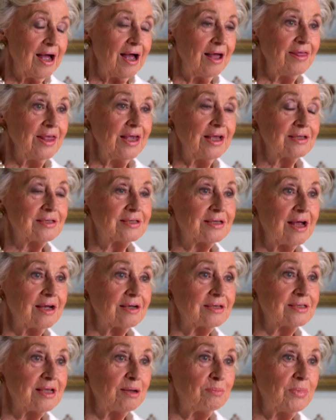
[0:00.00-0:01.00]
I think it's
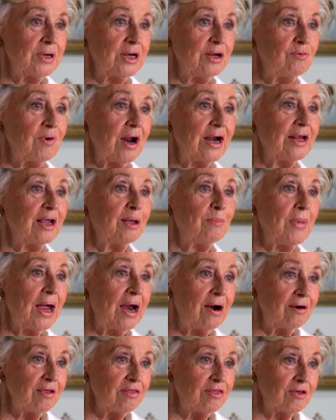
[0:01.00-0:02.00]
like somebody running a
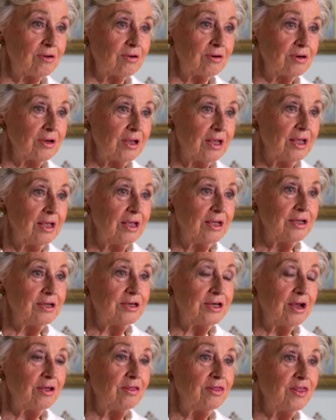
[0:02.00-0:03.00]
marathon. You
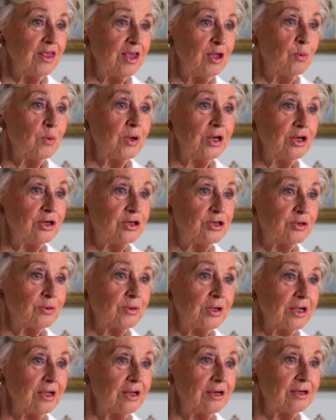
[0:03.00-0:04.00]
don't think when you're
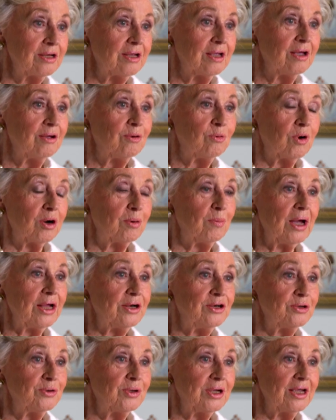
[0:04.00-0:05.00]
doing it, what am I
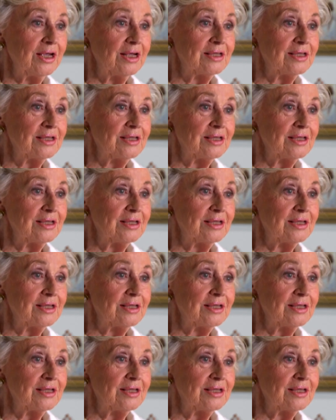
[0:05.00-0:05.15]
doing?